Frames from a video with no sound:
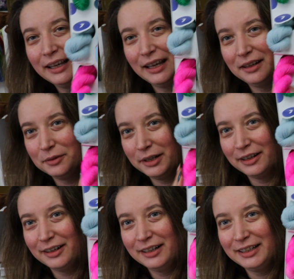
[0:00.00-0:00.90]
And we
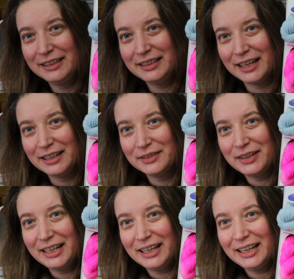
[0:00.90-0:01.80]
are on day
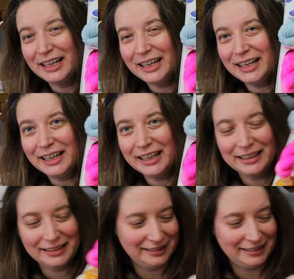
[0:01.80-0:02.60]
20.